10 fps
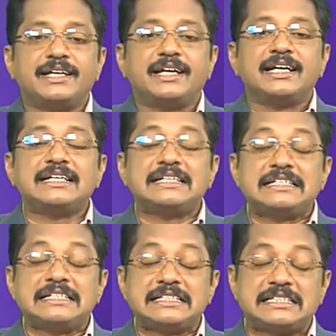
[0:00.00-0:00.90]
It is
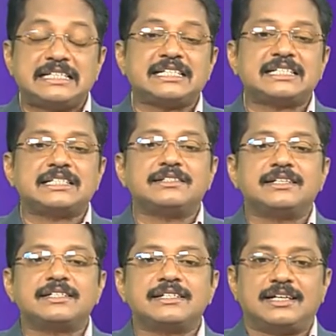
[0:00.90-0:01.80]
6,
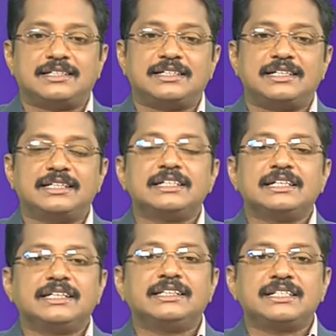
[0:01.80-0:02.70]
the Saturday.
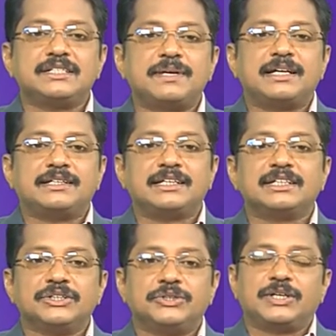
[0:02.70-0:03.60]
In this manner,
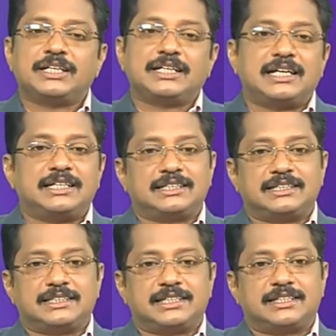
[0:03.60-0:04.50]
we can calculate it.
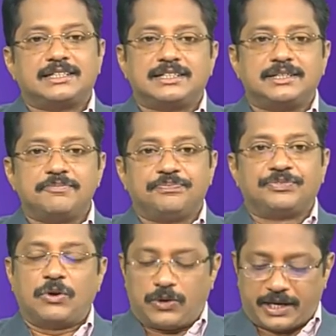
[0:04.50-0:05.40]
Clear?
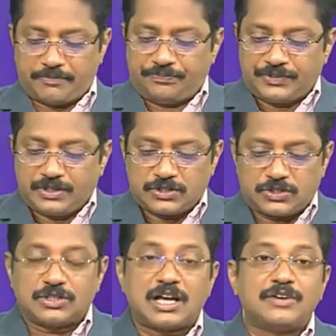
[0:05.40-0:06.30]
Okay. So,
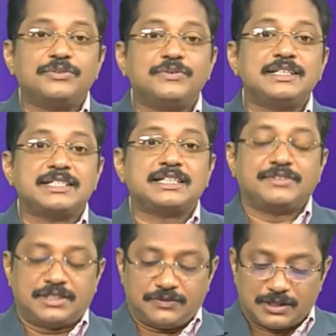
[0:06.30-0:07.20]
now we will check
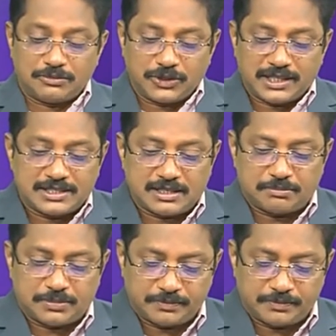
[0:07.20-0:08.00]
with one more example.